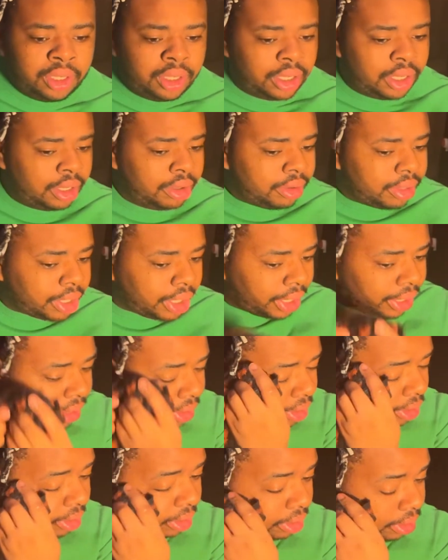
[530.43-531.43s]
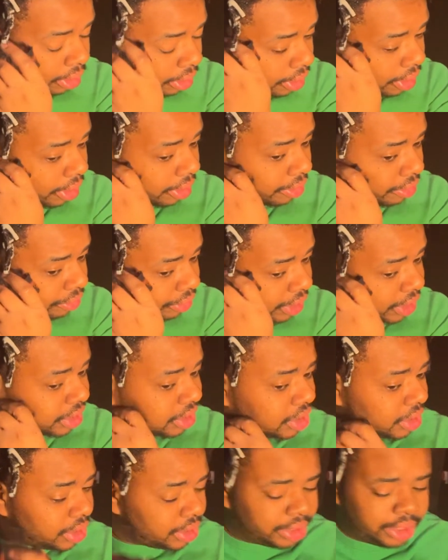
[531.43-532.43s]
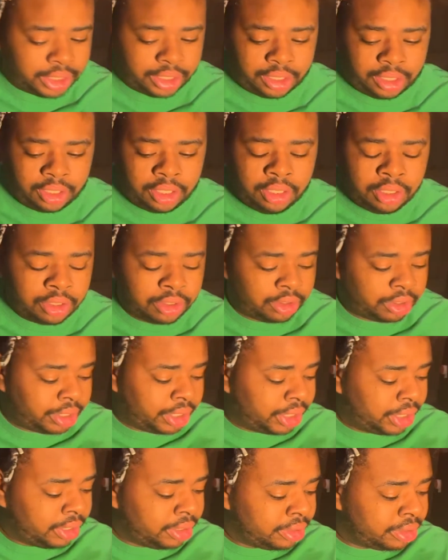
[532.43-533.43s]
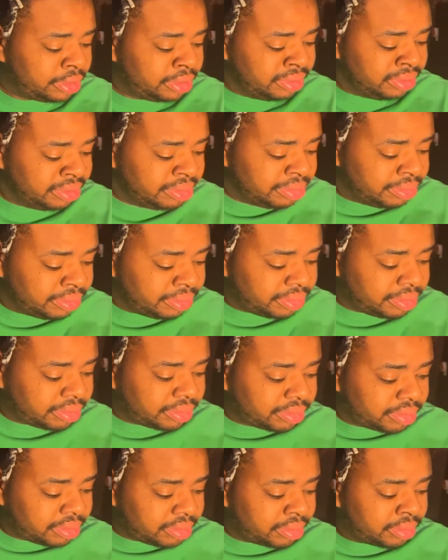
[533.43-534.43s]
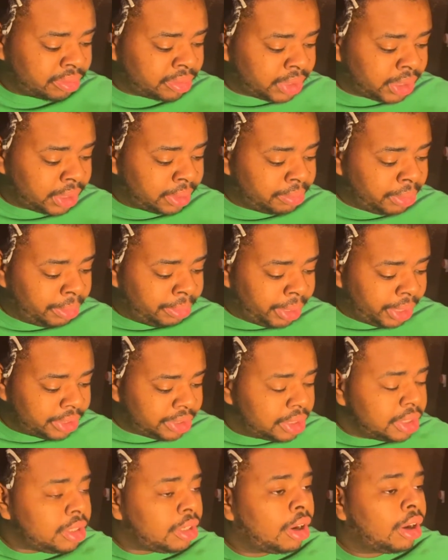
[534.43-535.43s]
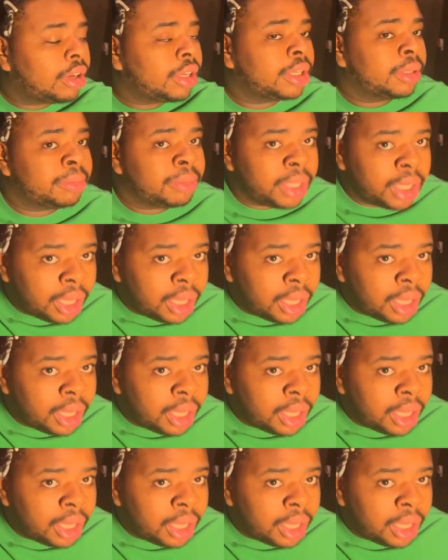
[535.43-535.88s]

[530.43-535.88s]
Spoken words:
Okay. Face is sticky. Great. Maybe I should call him.